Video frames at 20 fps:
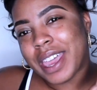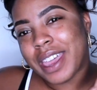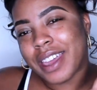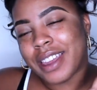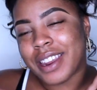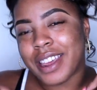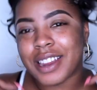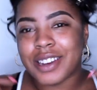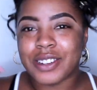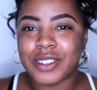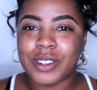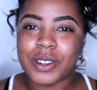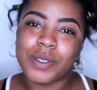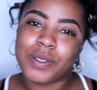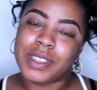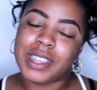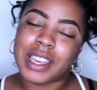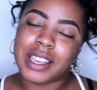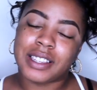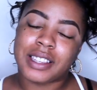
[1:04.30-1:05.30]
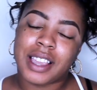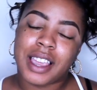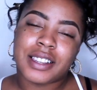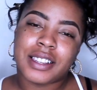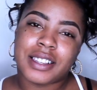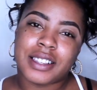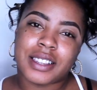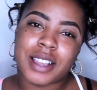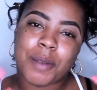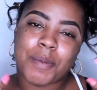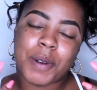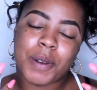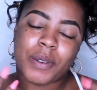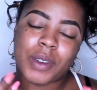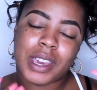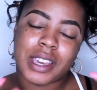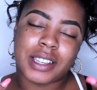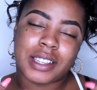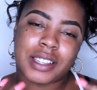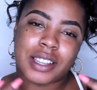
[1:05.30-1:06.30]
in and do this summer
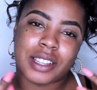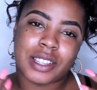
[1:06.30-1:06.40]
face